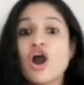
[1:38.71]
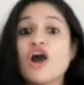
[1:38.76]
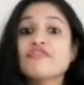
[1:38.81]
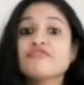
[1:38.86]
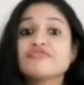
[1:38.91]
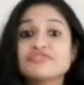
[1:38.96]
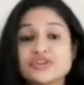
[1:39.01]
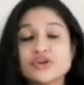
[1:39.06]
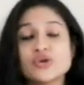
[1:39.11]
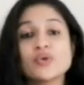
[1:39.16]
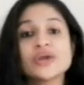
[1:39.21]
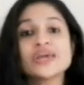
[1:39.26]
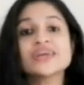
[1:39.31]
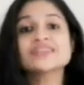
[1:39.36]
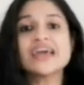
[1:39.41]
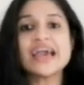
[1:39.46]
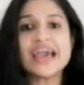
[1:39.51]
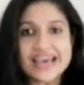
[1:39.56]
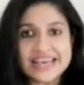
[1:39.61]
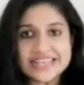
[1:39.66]
of doing
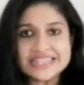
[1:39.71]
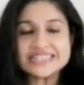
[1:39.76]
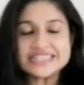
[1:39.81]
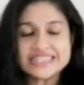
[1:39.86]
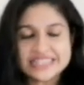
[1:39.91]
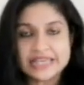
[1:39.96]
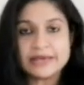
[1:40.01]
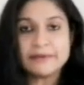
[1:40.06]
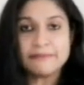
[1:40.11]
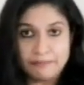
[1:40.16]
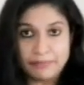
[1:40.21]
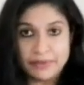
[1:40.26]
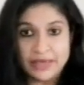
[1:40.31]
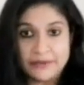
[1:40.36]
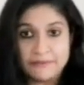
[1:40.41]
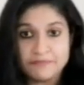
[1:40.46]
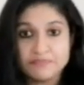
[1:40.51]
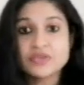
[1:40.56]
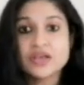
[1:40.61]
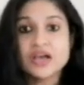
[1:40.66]
the
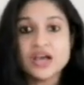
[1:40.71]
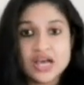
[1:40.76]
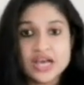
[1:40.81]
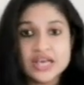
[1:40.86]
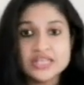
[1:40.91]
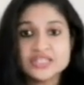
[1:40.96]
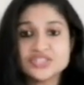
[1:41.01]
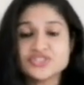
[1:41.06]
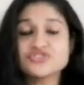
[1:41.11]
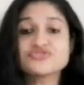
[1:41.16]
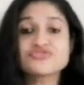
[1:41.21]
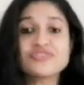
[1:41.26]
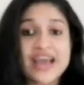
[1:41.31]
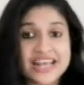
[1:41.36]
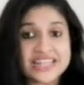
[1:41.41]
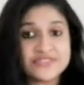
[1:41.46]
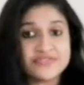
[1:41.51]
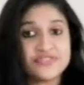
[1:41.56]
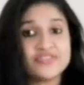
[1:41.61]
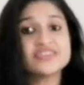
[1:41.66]
STP is to
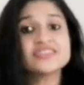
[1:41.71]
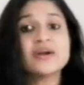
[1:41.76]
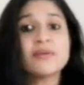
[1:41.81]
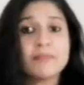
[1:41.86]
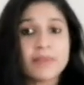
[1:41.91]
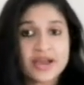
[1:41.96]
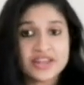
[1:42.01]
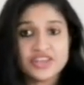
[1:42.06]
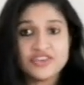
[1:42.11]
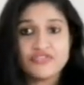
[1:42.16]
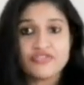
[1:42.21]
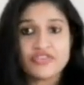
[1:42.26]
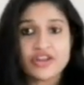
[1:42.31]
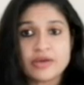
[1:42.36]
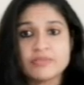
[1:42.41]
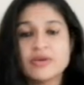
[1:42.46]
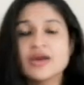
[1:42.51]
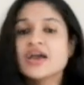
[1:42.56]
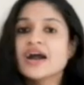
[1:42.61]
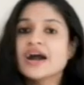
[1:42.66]
transfer the money from